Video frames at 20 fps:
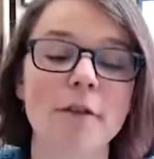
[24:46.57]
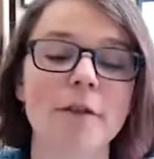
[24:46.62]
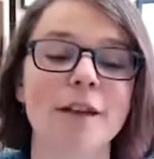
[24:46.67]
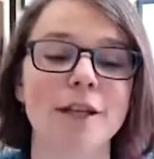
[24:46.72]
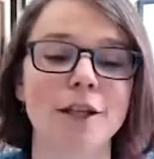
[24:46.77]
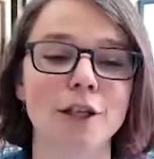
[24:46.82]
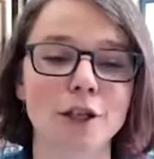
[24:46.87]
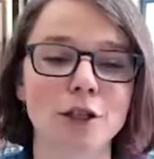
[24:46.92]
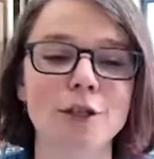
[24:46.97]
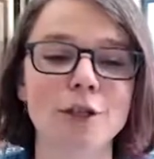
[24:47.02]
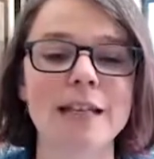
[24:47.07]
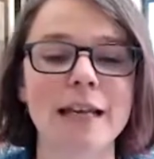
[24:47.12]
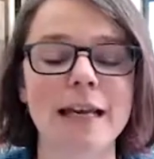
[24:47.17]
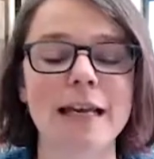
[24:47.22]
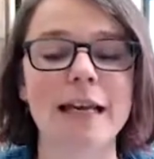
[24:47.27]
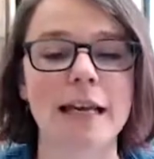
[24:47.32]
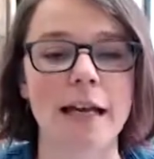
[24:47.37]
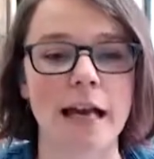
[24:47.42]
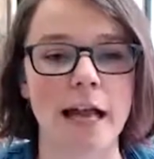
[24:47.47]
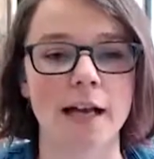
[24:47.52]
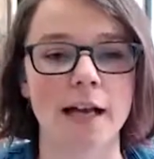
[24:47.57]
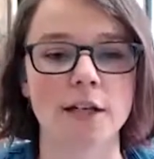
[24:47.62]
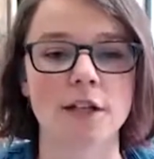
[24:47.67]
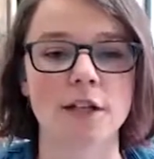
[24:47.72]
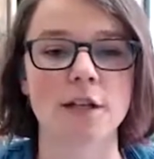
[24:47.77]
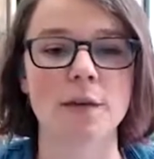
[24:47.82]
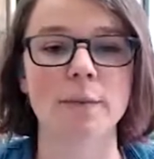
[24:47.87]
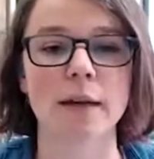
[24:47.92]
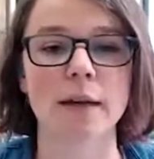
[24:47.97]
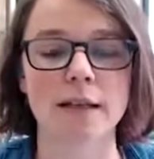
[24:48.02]
that you're taking
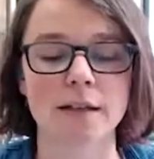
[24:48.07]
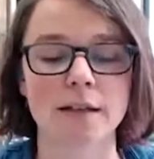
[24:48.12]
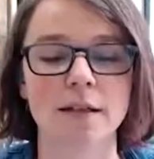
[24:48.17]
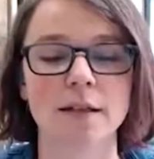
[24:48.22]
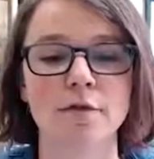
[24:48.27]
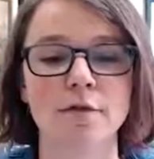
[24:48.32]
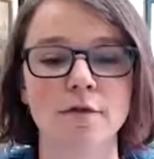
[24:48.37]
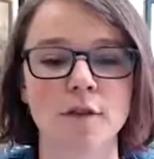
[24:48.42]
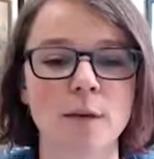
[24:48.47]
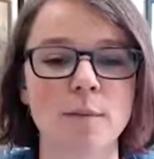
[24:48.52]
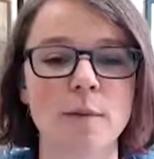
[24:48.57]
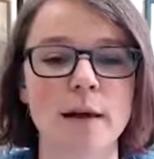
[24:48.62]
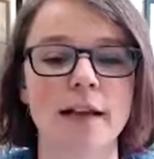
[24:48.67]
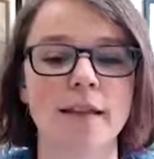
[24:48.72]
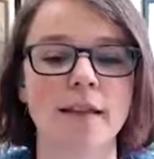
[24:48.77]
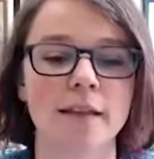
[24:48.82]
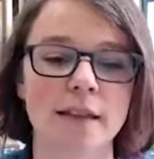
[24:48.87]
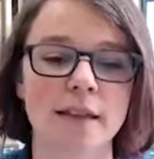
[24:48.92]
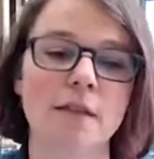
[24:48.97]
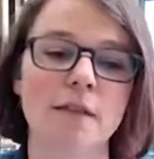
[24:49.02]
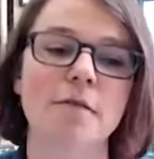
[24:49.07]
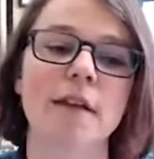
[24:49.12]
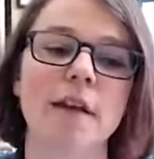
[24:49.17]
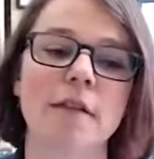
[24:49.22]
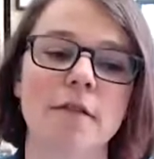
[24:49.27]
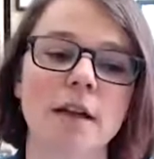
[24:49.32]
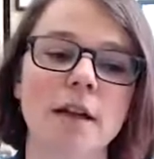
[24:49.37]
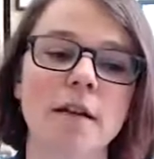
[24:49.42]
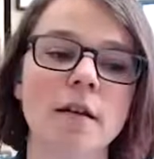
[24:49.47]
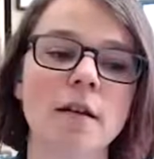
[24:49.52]
action based on the feedback that they've
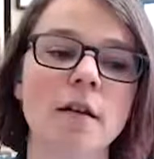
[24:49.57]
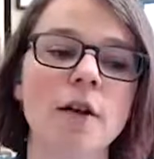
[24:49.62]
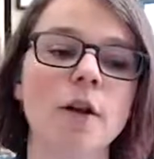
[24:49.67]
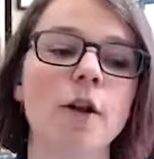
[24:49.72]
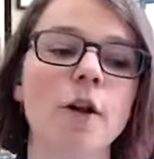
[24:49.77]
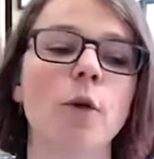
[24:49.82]
given,